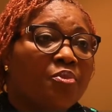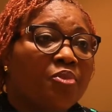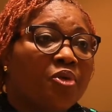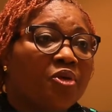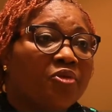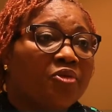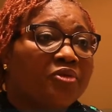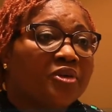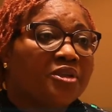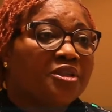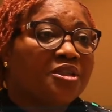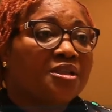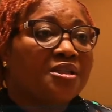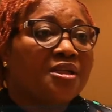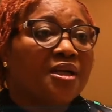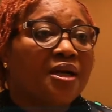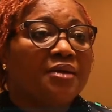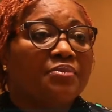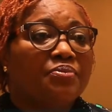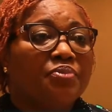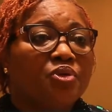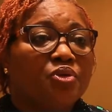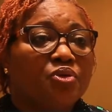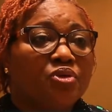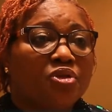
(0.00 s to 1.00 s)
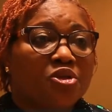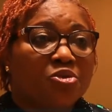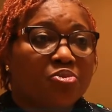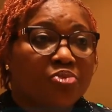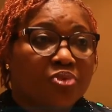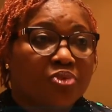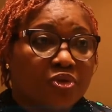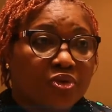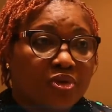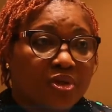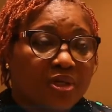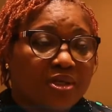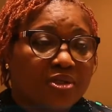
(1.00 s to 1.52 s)
professional beauty
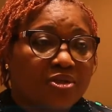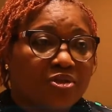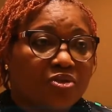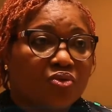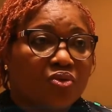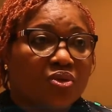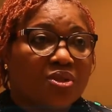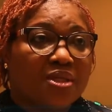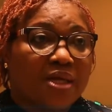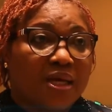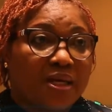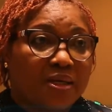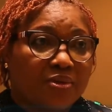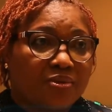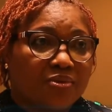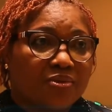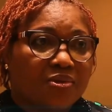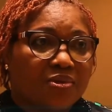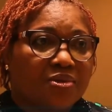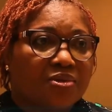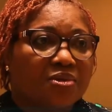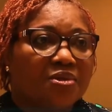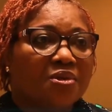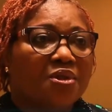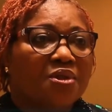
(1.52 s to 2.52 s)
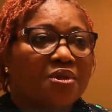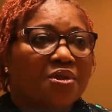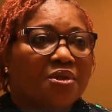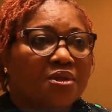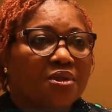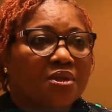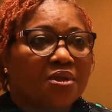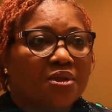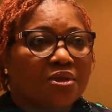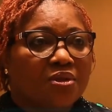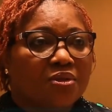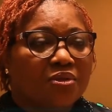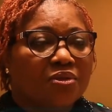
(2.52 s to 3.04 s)
products to salons,
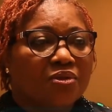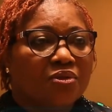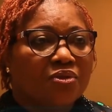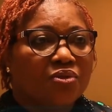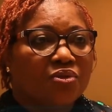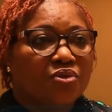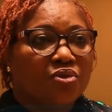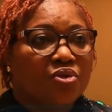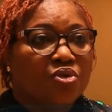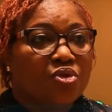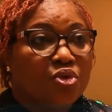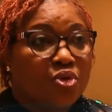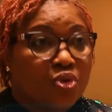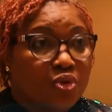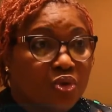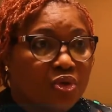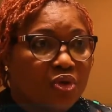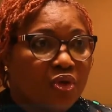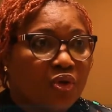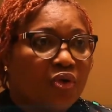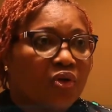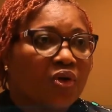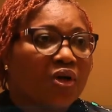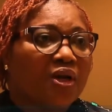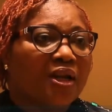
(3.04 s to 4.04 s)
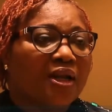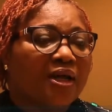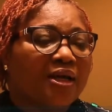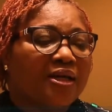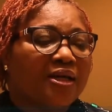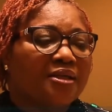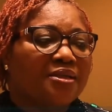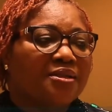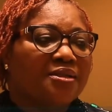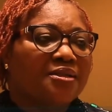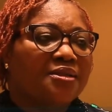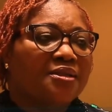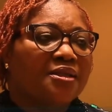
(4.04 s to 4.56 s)
you know, to use on
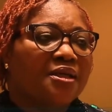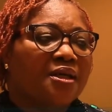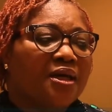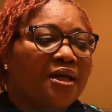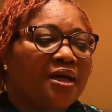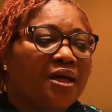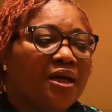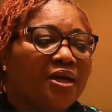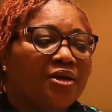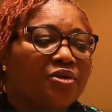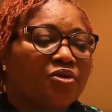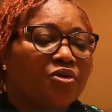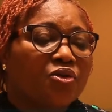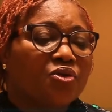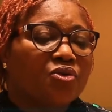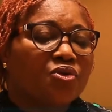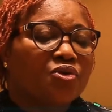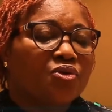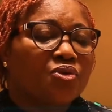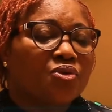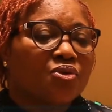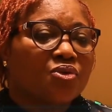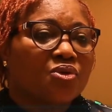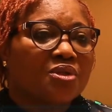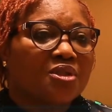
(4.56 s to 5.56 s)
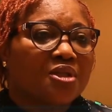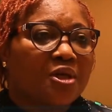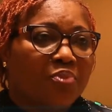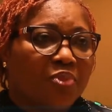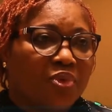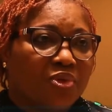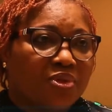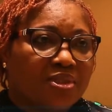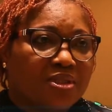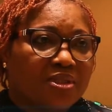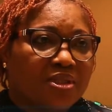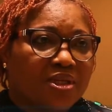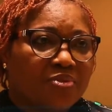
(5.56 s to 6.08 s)
clients, and also
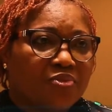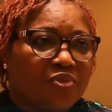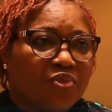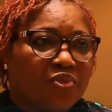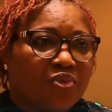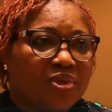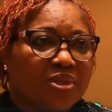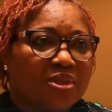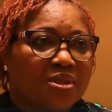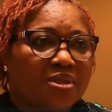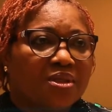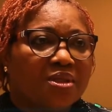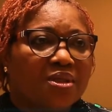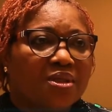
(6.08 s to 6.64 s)
support them with